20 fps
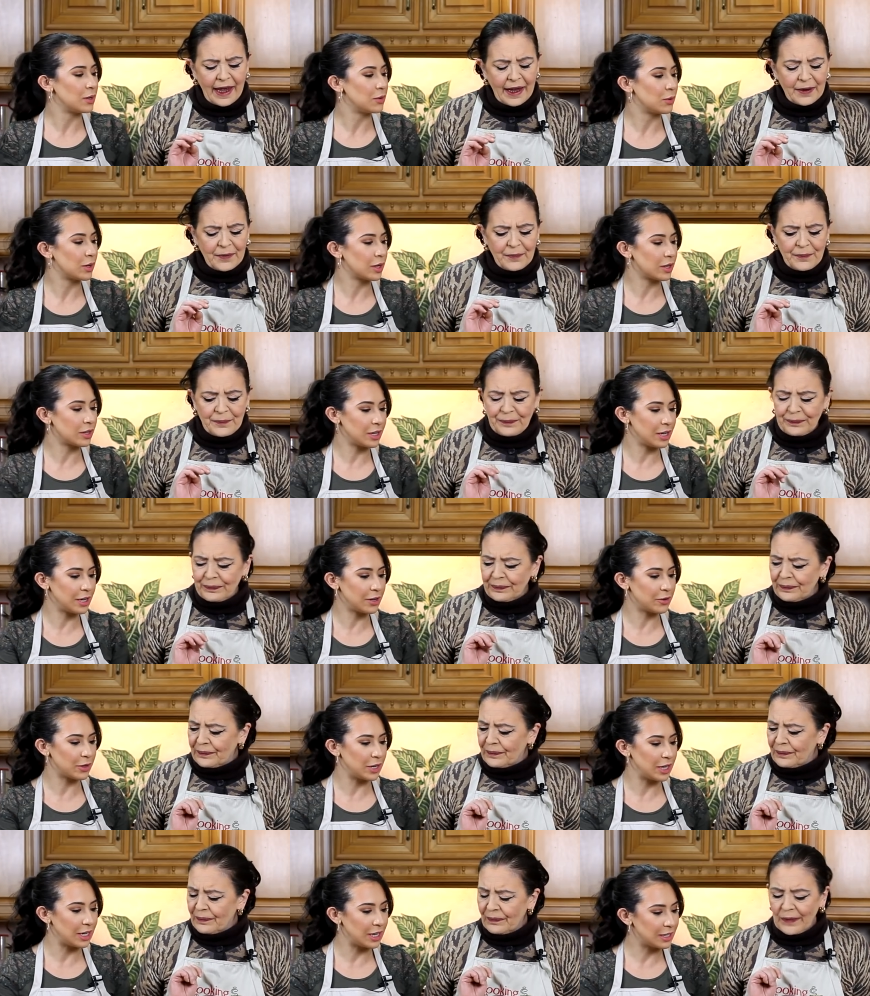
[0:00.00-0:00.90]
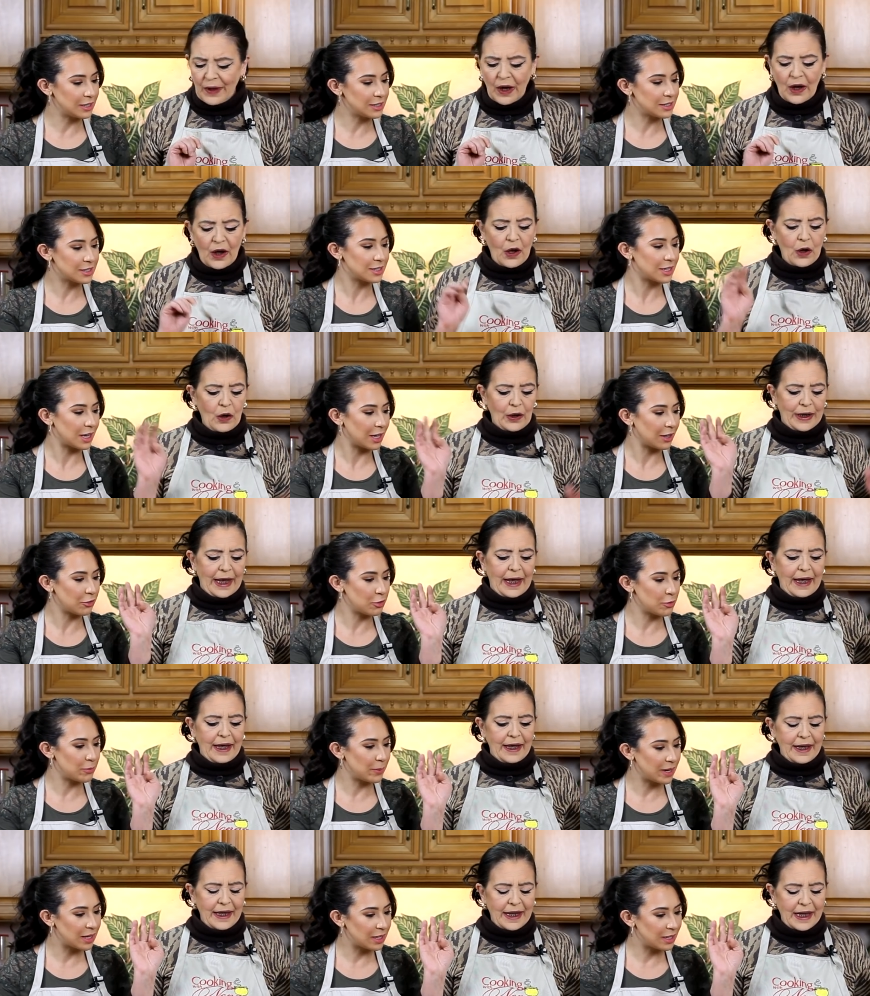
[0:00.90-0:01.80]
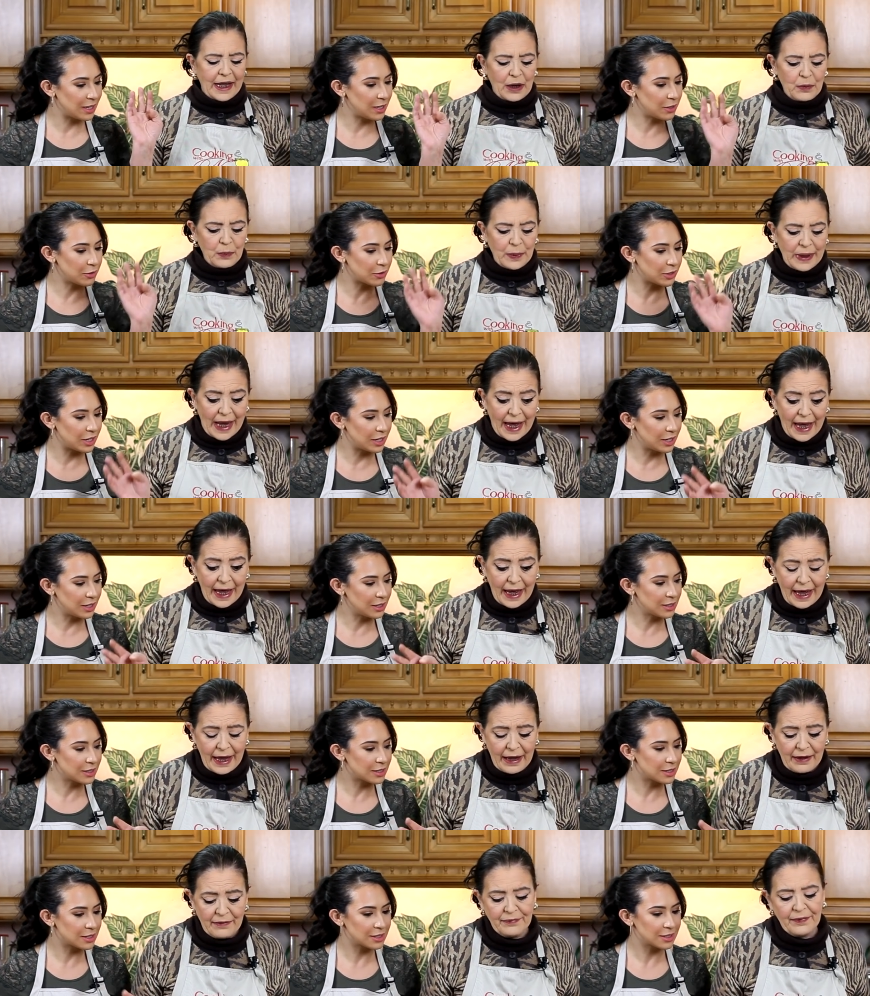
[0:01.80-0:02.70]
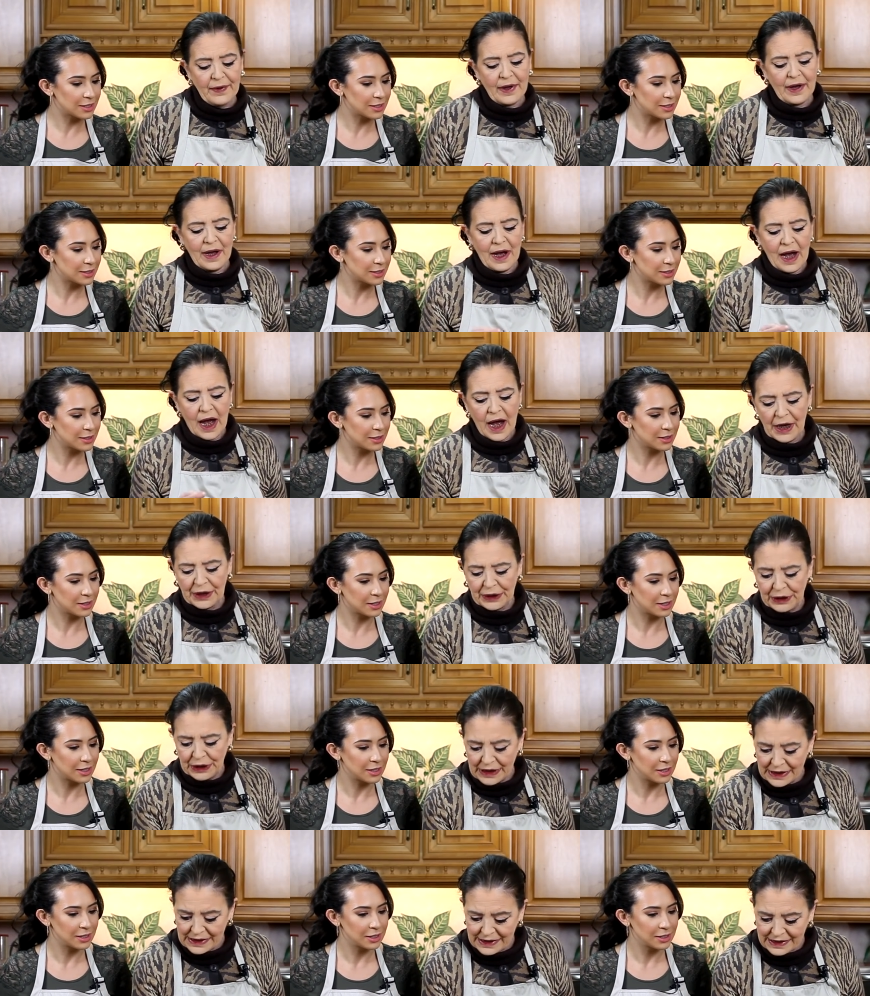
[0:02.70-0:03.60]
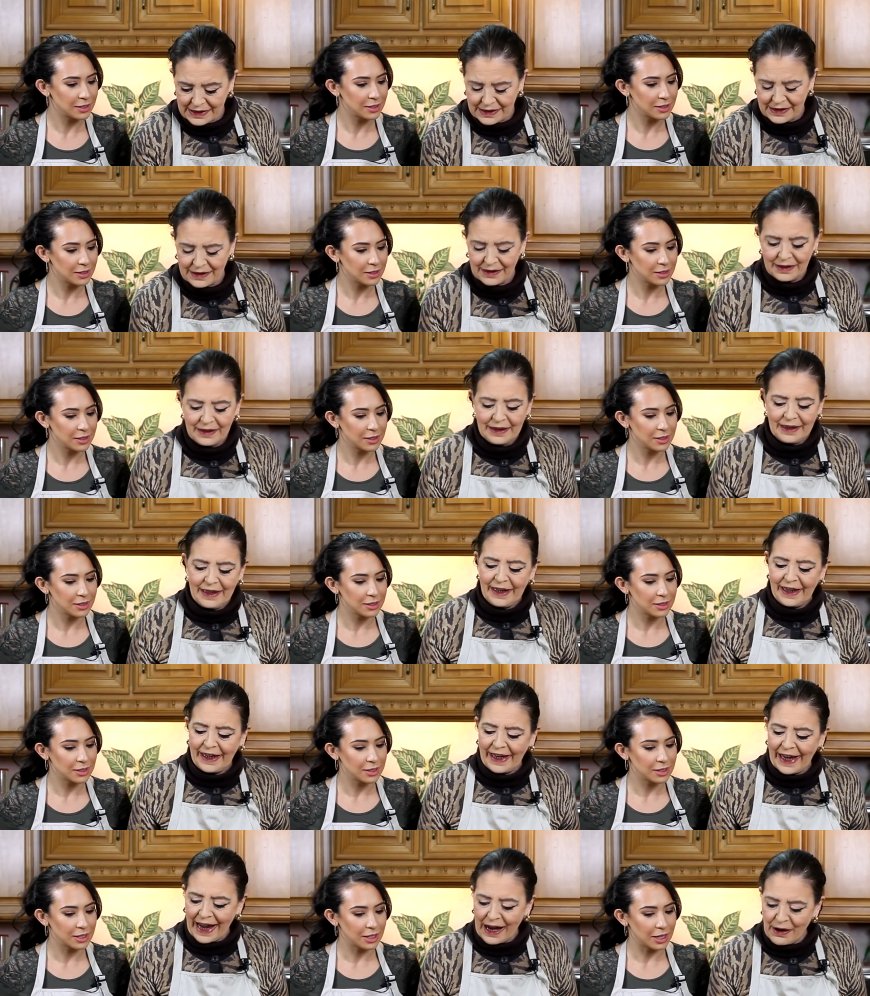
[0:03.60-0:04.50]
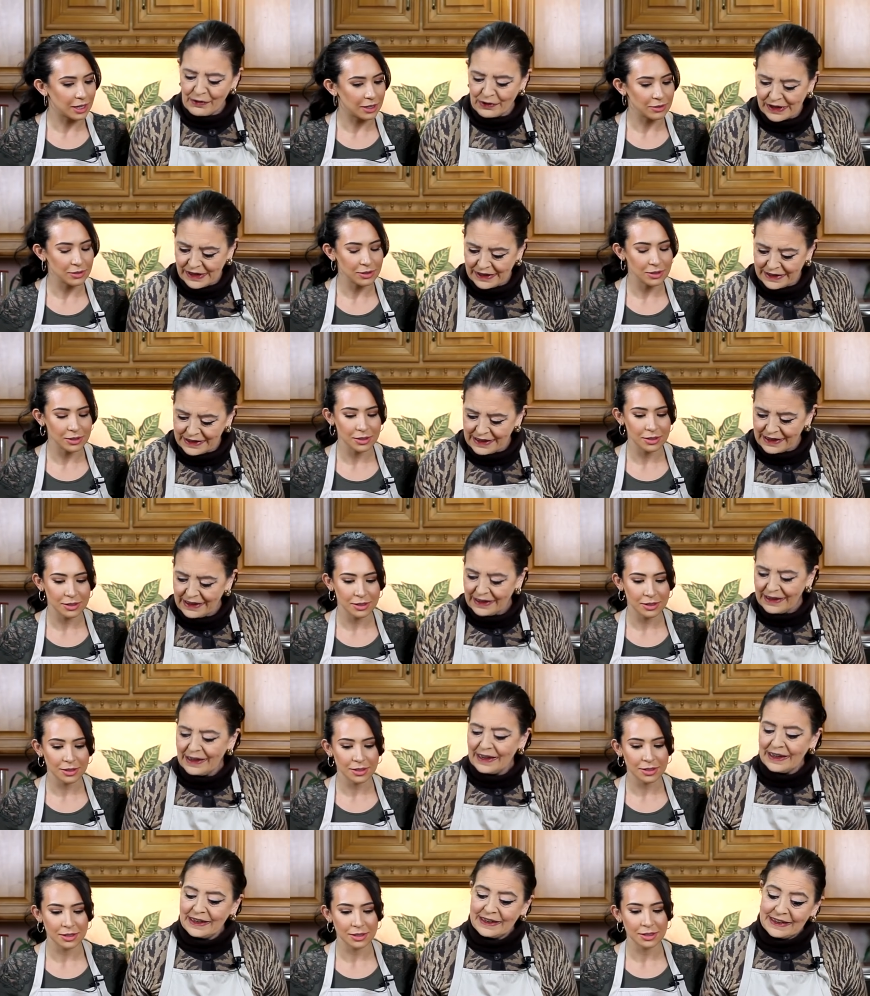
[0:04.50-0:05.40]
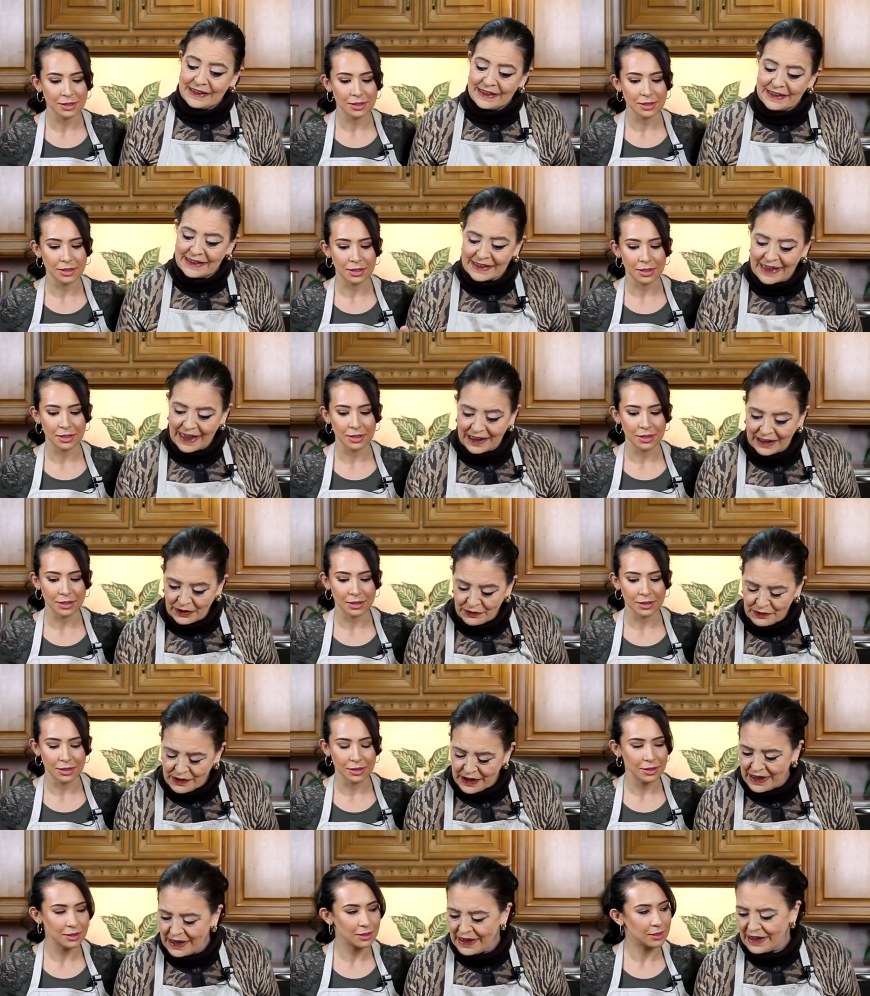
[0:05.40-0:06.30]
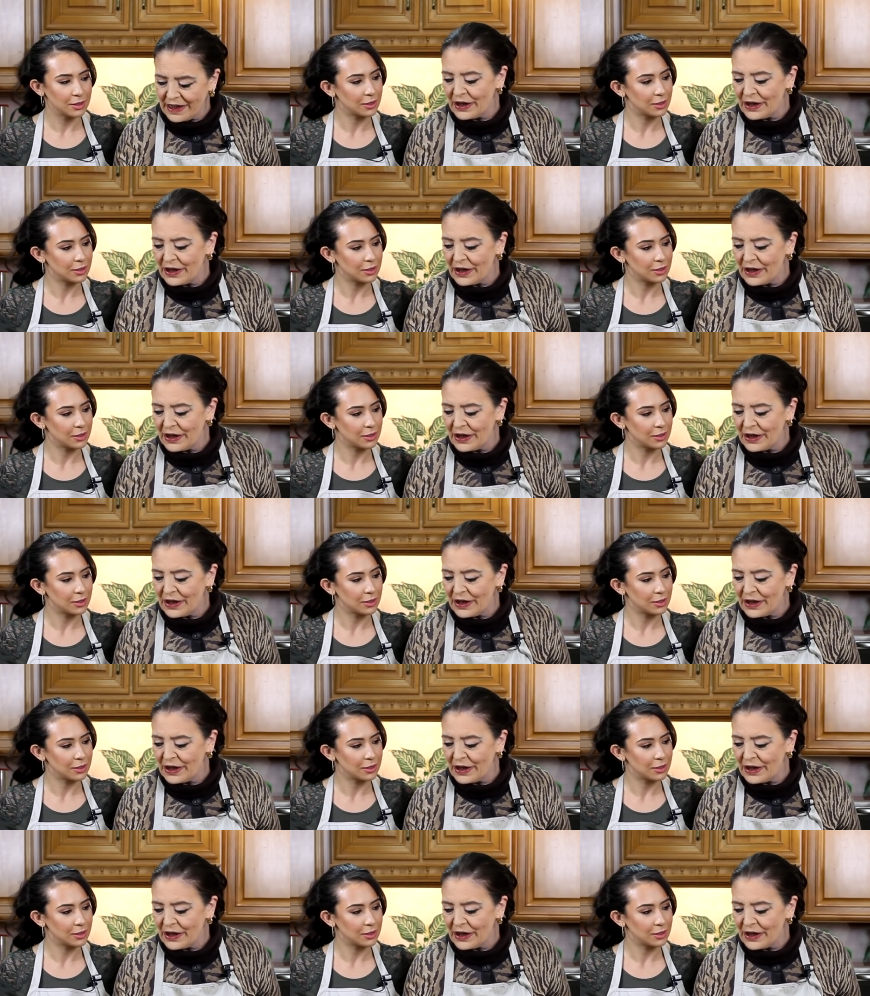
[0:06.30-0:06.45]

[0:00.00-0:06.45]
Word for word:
Speaker 1: eh, what,
Speaker 2: are the ingredients? Okay. Tell everybody Here we have
Speaker 1: onions, carrot, celery,